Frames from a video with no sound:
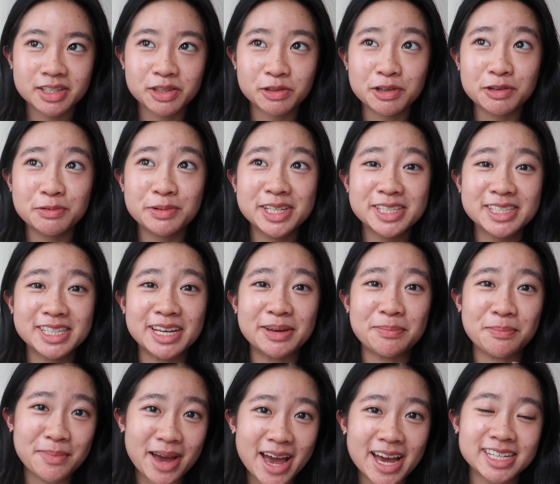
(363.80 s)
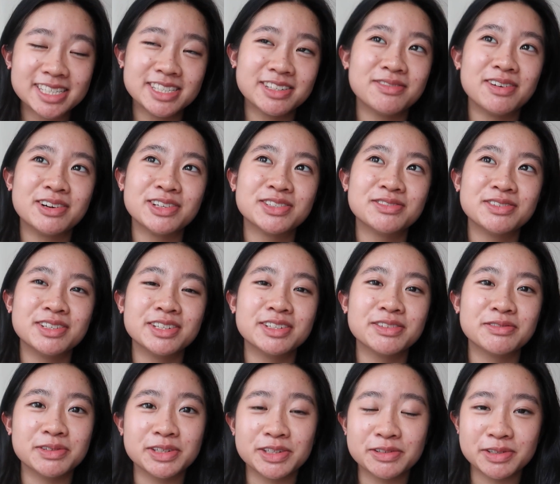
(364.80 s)
3 weeks like max if I was
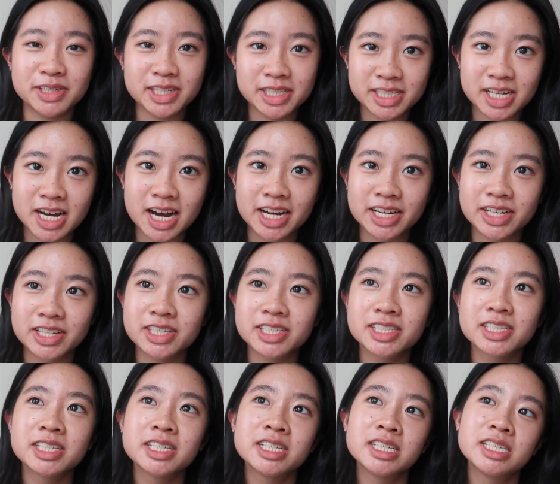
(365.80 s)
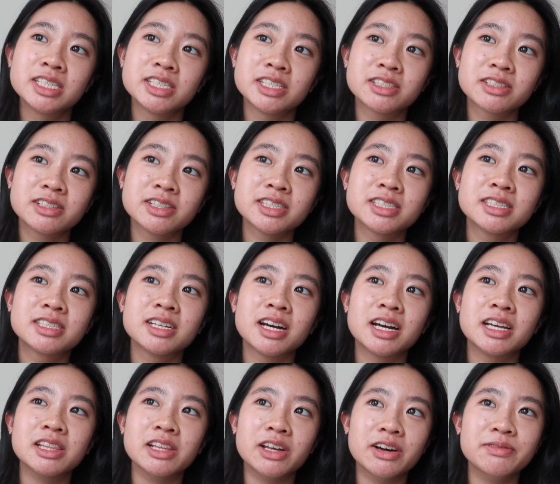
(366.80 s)
feeling really tired, just because
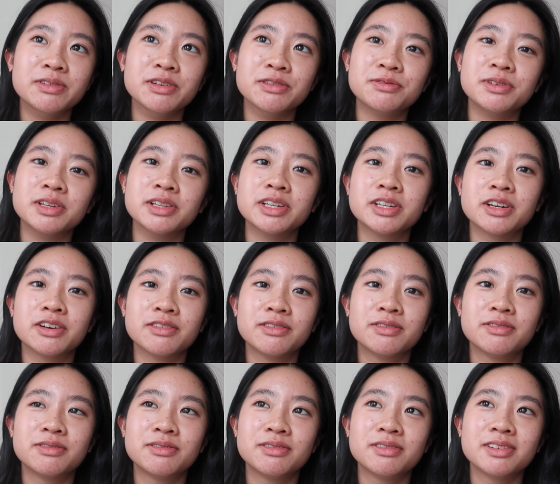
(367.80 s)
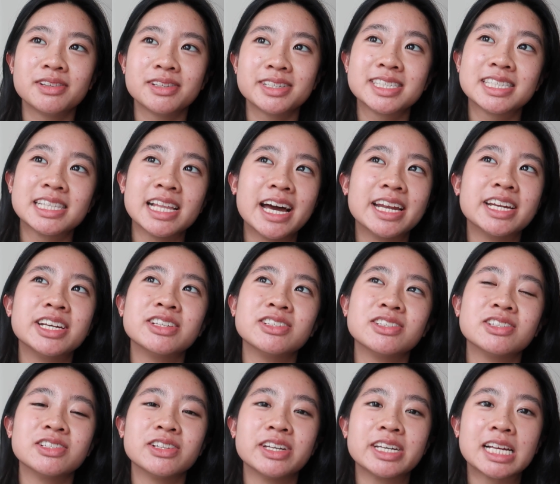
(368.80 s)
I love the feeling of sliding
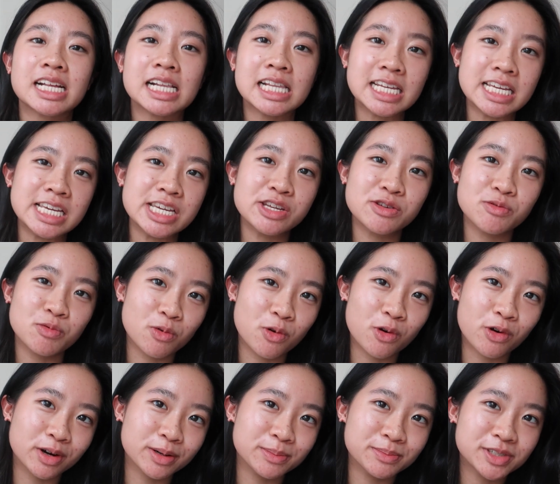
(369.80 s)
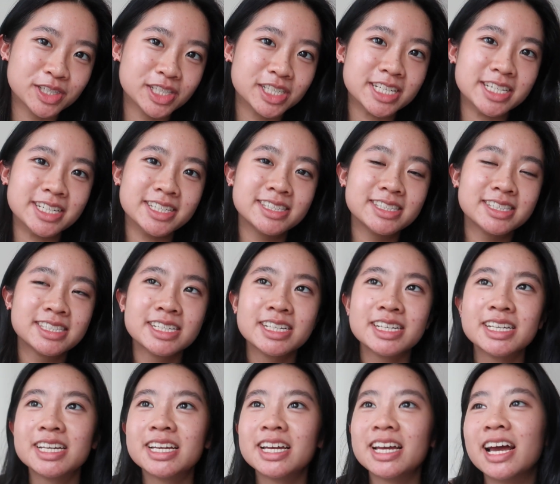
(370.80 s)
into like clean warm sheets,
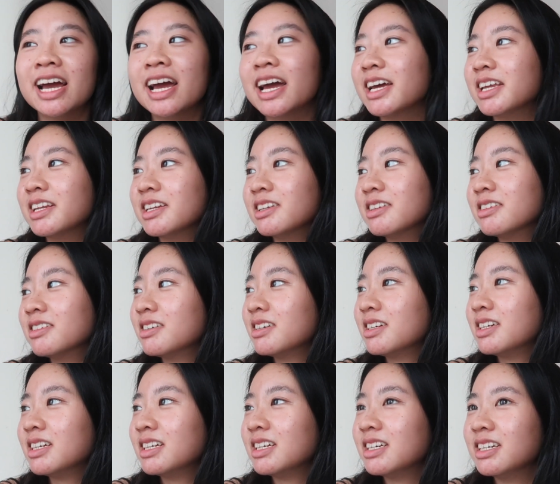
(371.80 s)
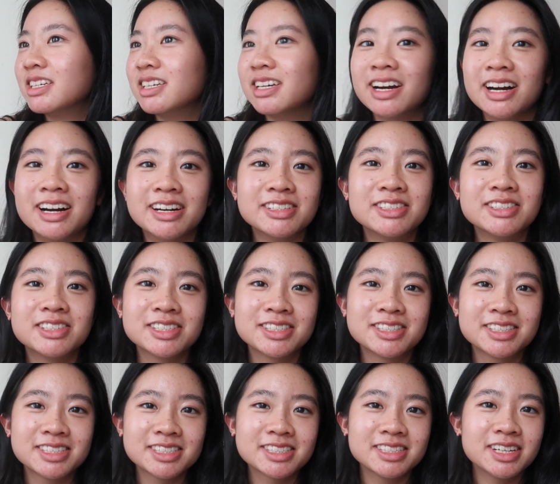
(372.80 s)
and yeah, it's
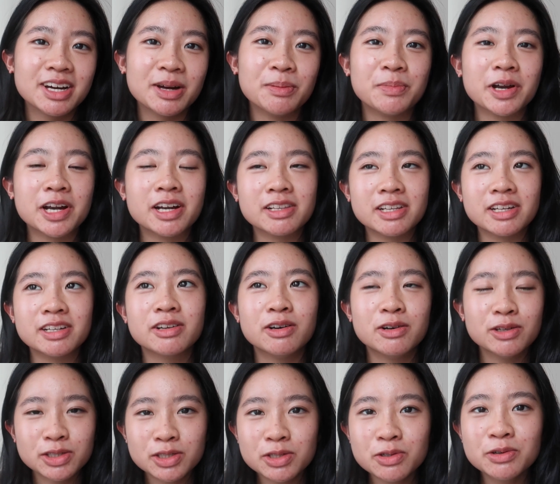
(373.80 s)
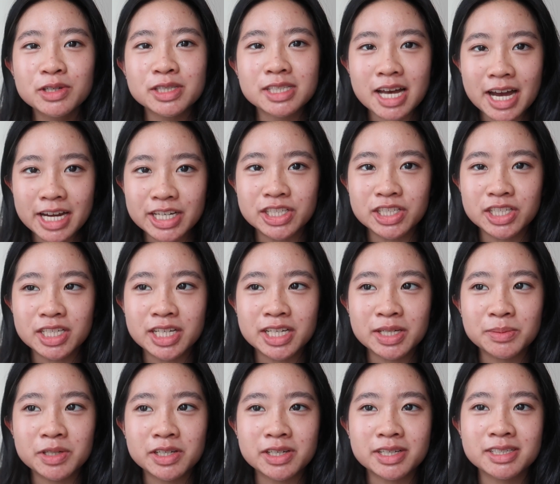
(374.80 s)
just unparalleled. Also, it's
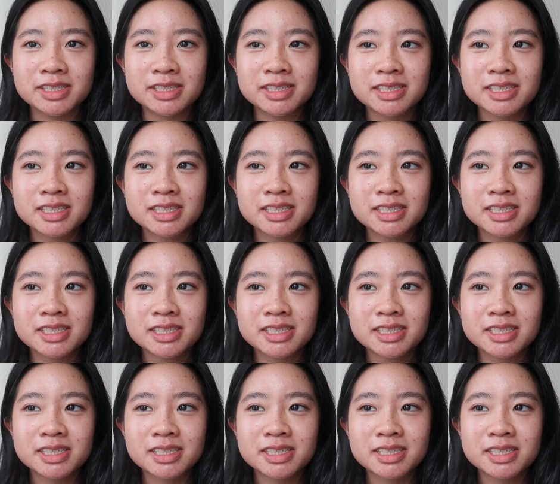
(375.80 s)
hygienic because